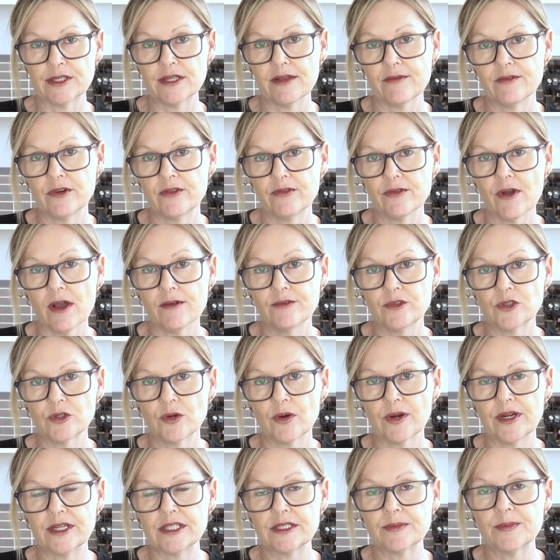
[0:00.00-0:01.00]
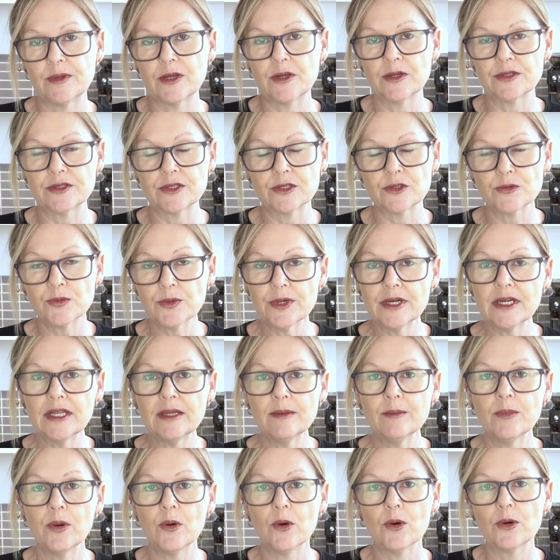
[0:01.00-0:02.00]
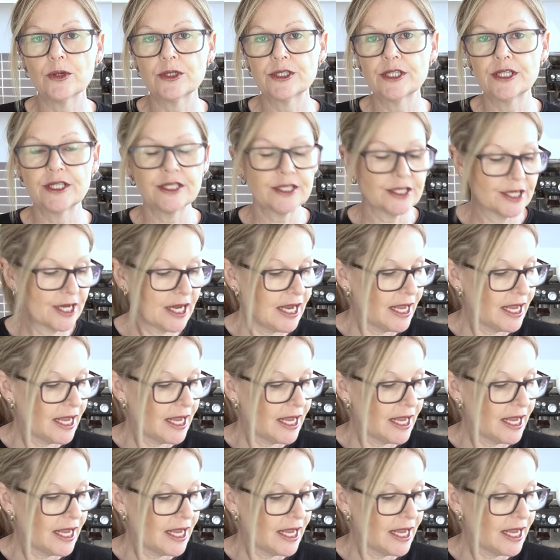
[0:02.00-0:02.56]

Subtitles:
75 degrees, because it's really important